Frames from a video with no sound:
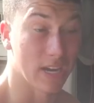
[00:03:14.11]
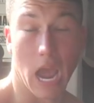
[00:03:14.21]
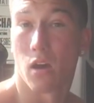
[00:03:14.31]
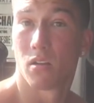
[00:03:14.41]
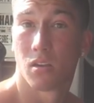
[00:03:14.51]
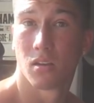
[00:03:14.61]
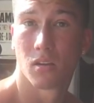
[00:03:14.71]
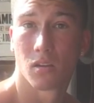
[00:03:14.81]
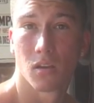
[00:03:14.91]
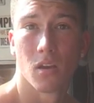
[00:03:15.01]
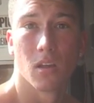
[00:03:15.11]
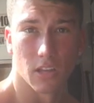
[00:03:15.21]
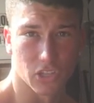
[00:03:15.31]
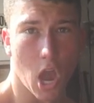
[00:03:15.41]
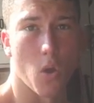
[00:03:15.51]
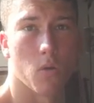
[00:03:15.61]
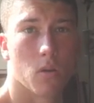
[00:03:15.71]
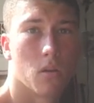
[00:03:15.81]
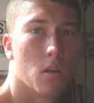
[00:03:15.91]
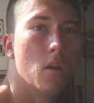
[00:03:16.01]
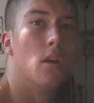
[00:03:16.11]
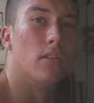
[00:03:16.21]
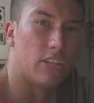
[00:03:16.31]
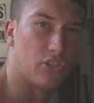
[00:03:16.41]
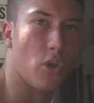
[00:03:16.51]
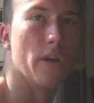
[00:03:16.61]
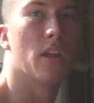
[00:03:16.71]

workout. Yeah. Let's go. Let's get straight Let's